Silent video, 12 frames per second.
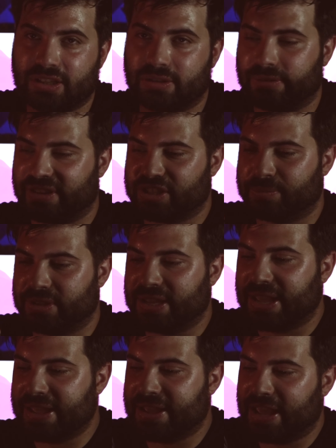to
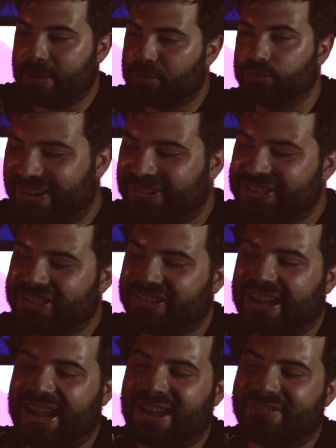USB-A cable. I also
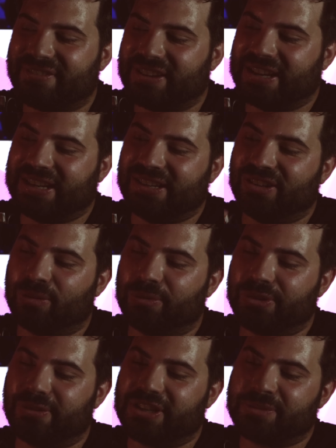have a
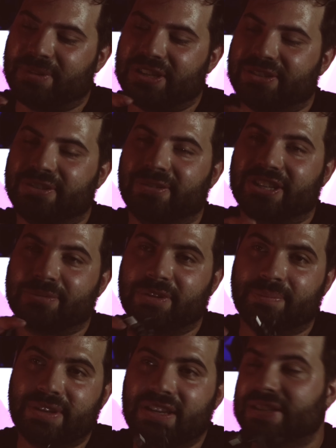normal USB to
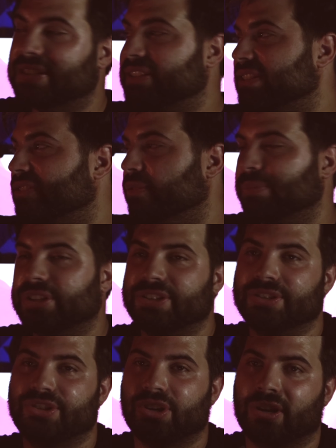USB-B, and this is normally
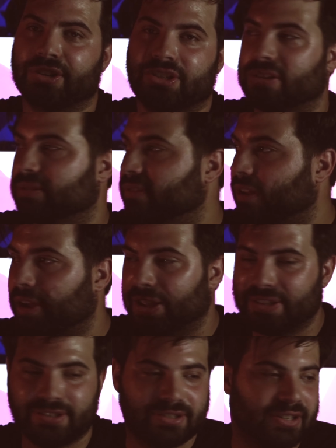to charge, you know,
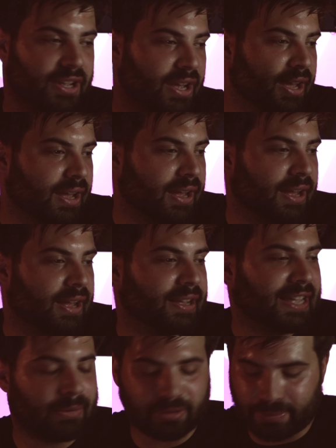lights,
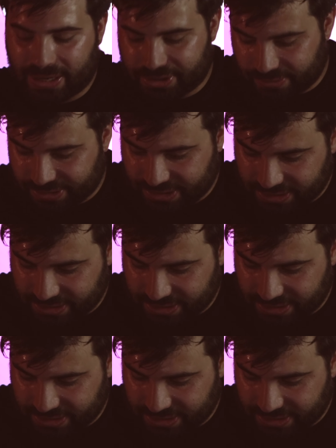camera batteries,